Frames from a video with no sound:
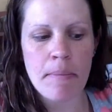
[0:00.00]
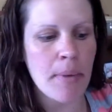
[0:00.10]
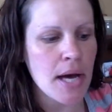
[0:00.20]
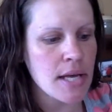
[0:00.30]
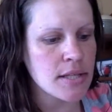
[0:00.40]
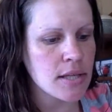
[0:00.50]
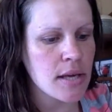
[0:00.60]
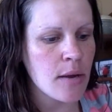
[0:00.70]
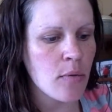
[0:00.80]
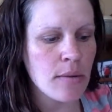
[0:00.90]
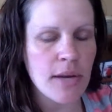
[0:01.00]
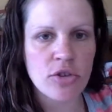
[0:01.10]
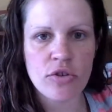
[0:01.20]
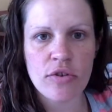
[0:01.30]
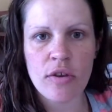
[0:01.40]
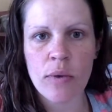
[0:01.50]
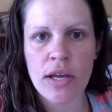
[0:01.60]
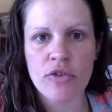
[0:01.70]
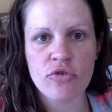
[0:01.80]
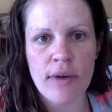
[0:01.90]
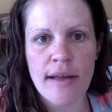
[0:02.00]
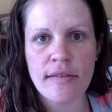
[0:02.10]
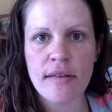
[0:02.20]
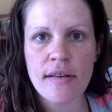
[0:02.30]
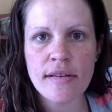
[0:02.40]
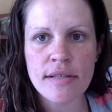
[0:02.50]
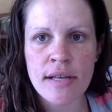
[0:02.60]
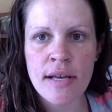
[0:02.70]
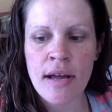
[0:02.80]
but I want to make sure that we address this